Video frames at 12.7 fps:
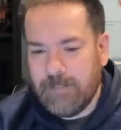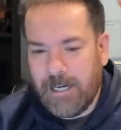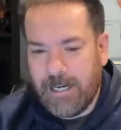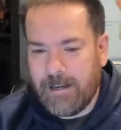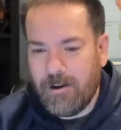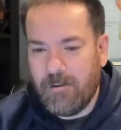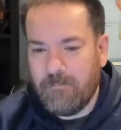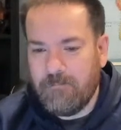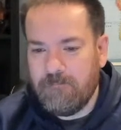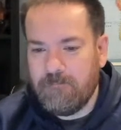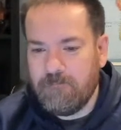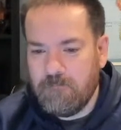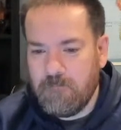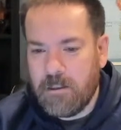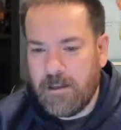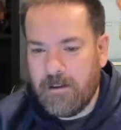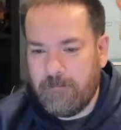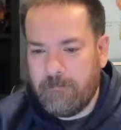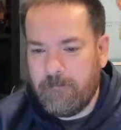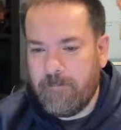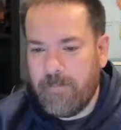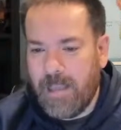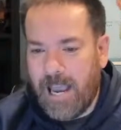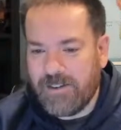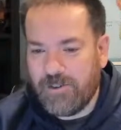like, the
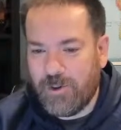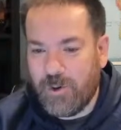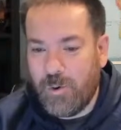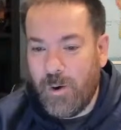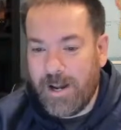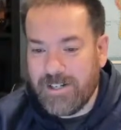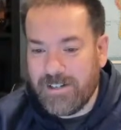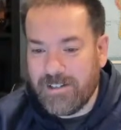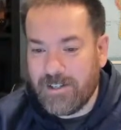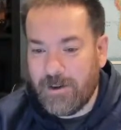actual question.